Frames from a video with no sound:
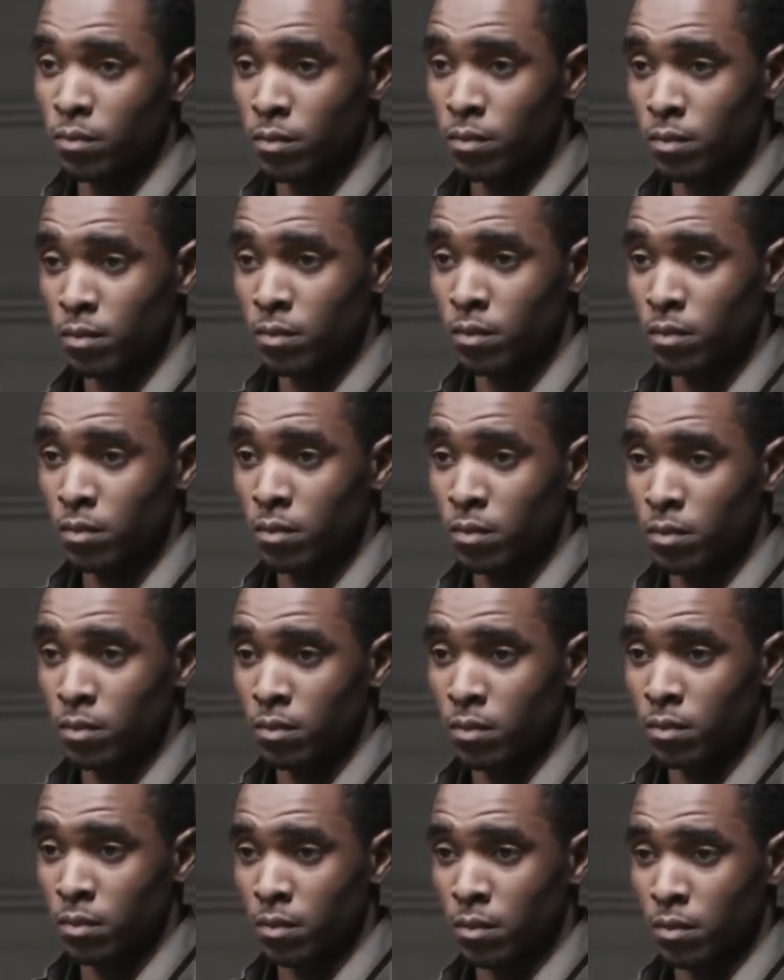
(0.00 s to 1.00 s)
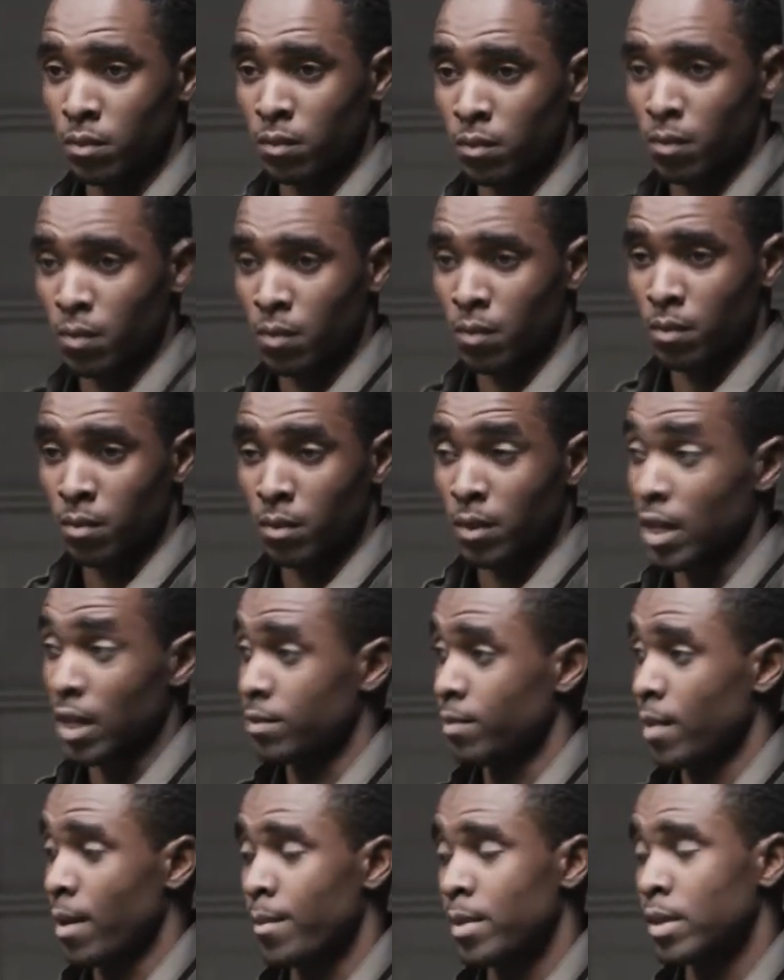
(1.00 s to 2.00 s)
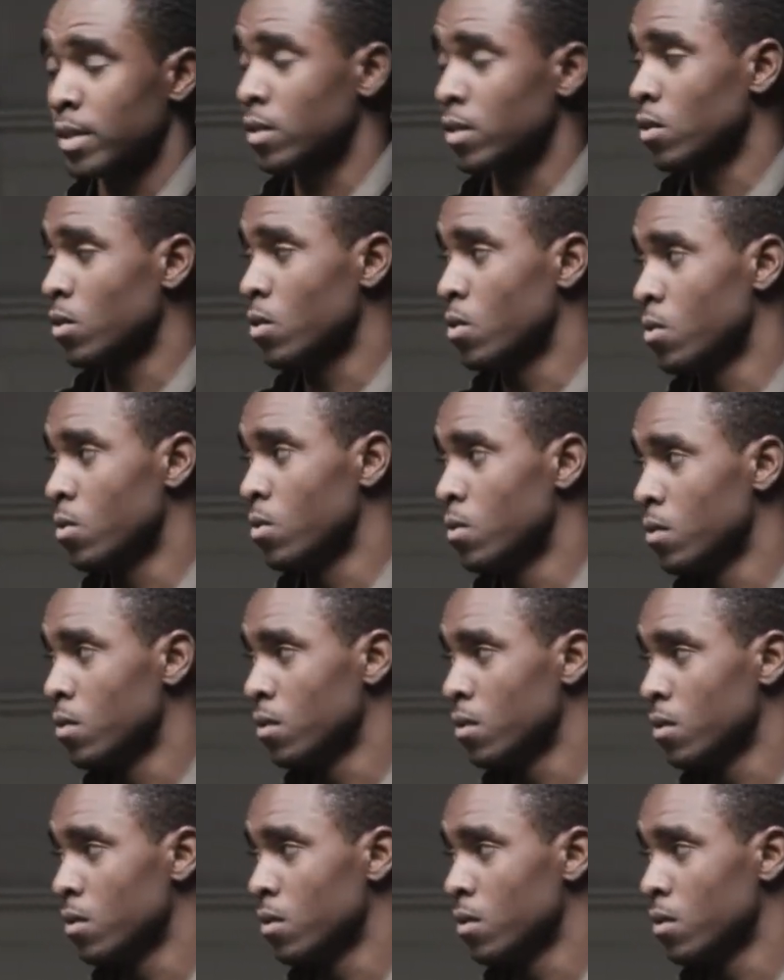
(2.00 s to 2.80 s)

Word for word: fuck your business, that's man. My business, cool. We